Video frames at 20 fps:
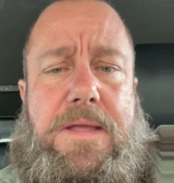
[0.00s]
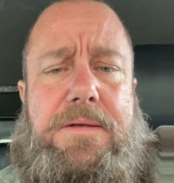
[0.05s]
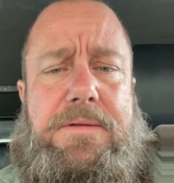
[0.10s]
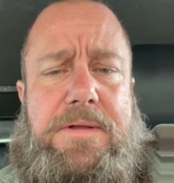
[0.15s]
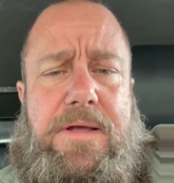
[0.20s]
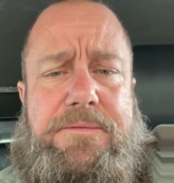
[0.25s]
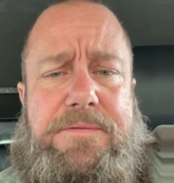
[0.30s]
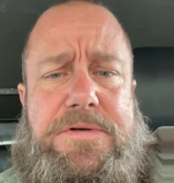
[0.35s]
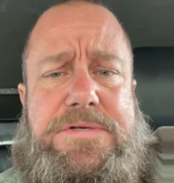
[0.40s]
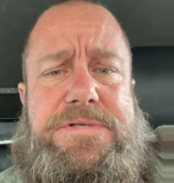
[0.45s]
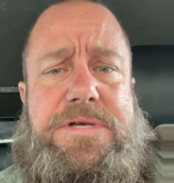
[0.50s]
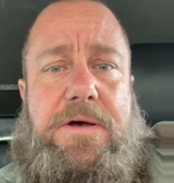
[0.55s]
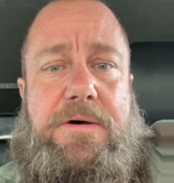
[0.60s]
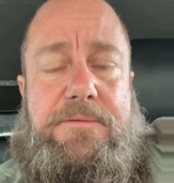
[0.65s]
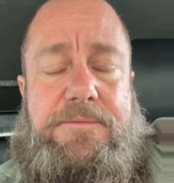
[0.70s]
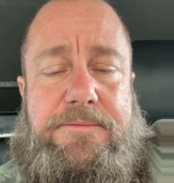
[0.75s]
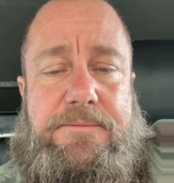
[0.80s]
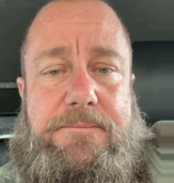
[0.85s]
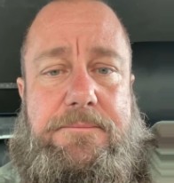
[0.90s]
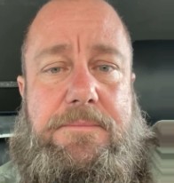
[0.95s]
Love yourself.
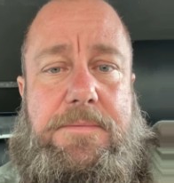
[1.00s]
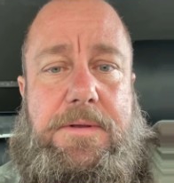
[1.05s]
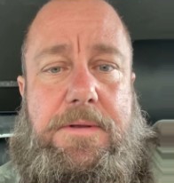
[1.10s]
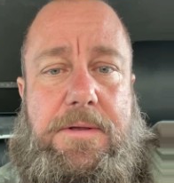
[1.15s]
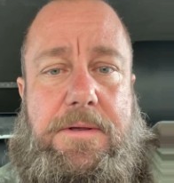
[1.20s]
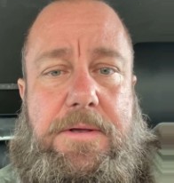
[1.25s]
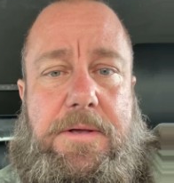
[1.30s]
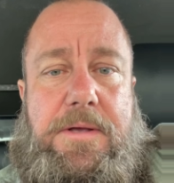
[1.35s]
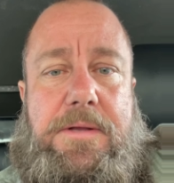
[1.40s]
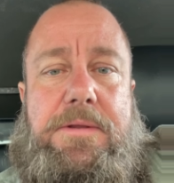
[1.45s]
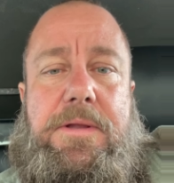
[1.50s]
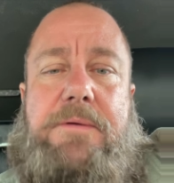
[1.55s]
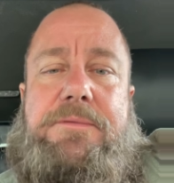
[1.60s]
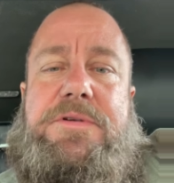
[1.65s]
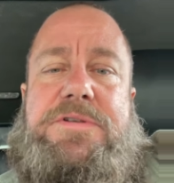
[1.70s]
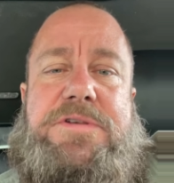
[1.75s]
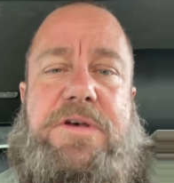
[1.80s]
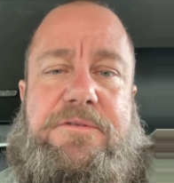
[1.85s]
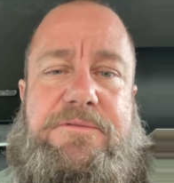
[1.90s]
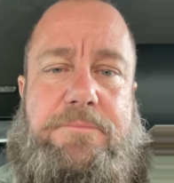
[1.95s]
Love
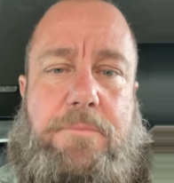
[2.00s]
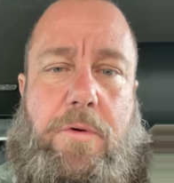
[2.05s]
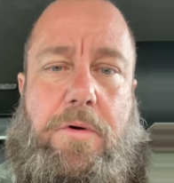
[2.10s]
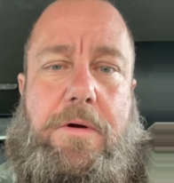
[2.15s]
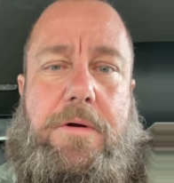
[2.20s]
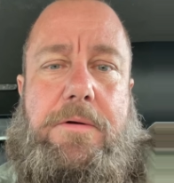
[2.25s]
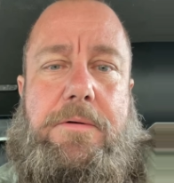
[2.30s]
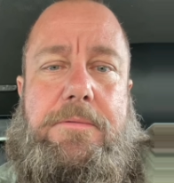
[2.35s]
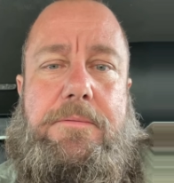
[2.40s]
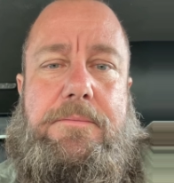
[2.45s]
yourself more.